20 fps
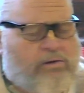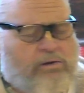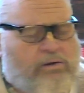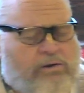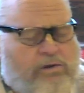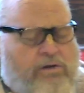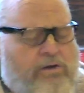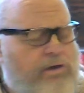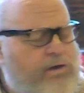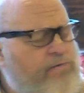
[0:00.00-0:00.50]

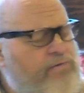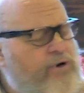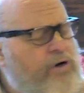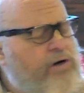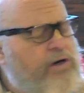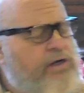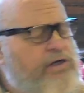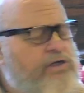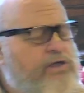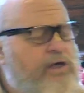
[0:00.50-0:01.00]
So the
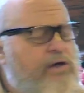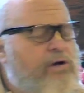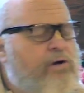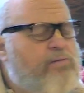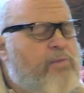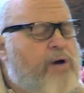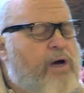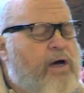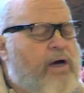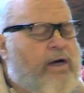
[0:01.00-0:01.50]
devotees, they
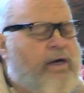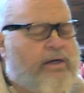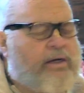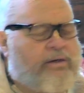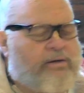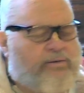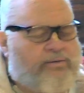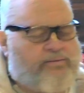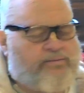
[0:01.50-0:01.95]
don't mind.